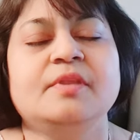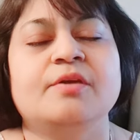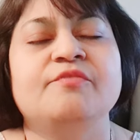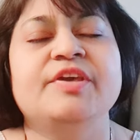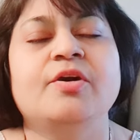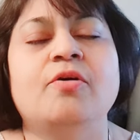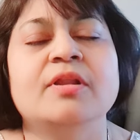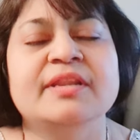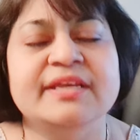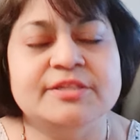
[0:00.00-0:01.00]
we all
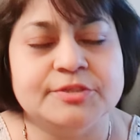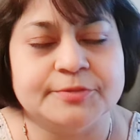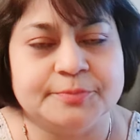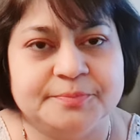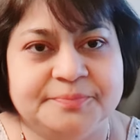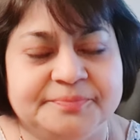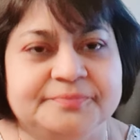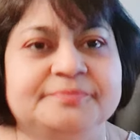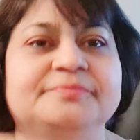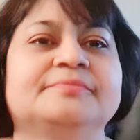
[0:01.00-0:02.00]
need to
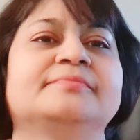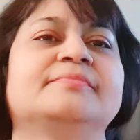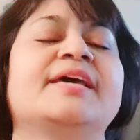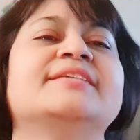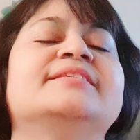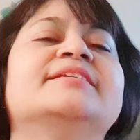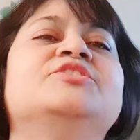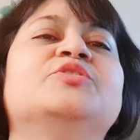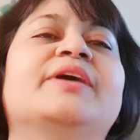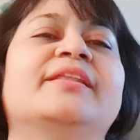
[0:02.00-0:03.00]

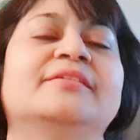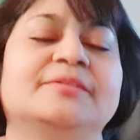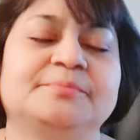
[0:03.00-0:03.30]
ascend together.